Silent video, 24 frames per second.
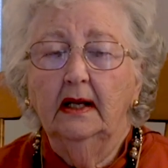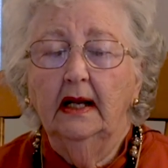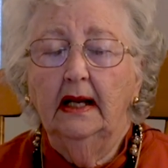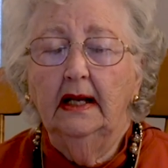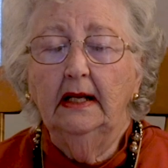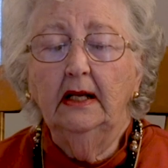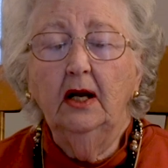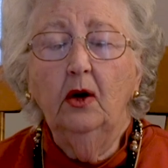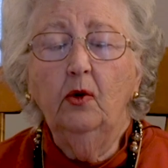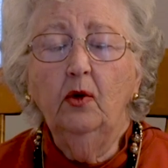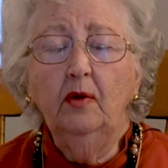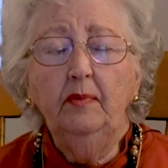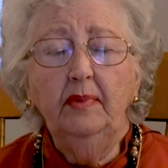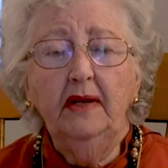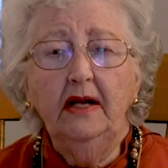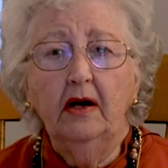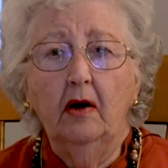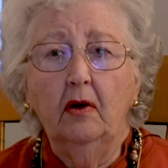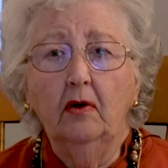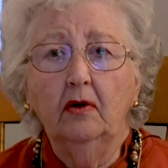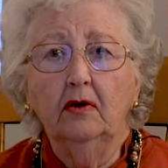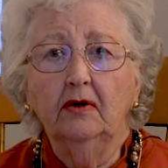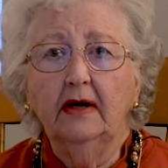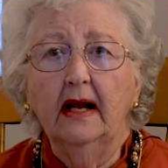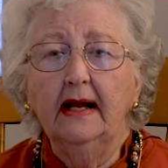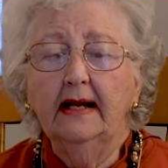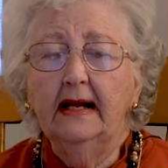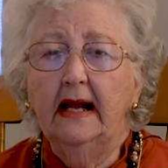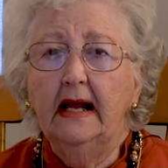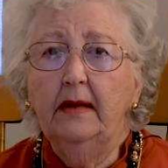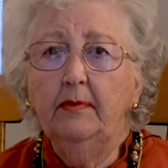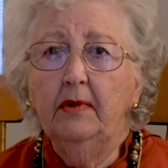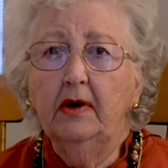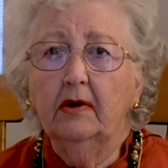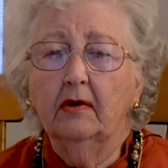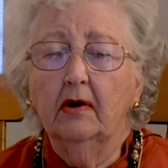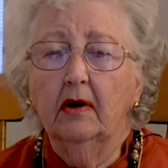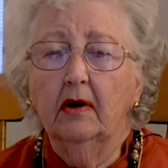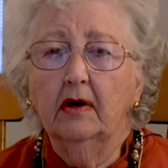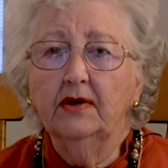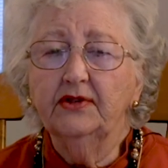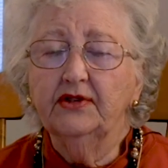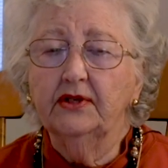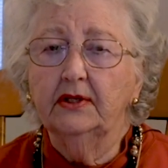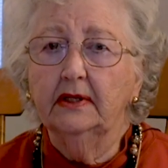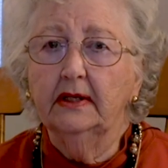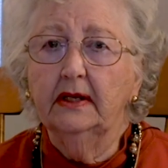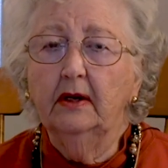And lo and behold, I came
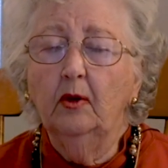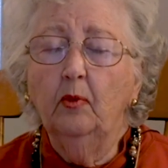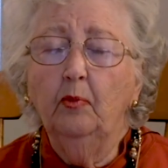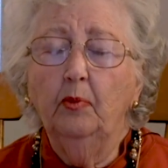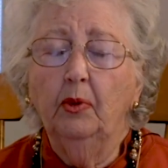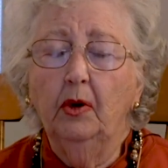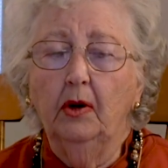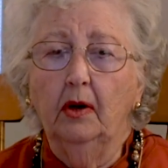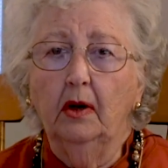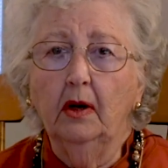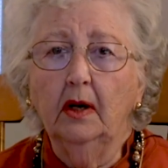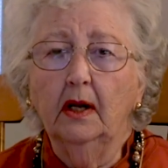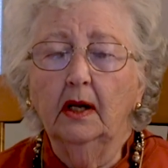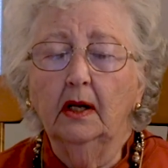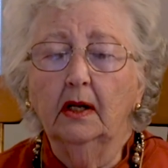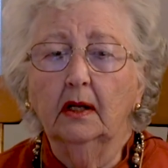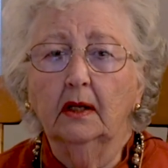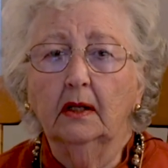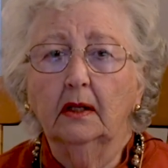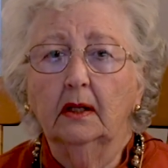across a little book.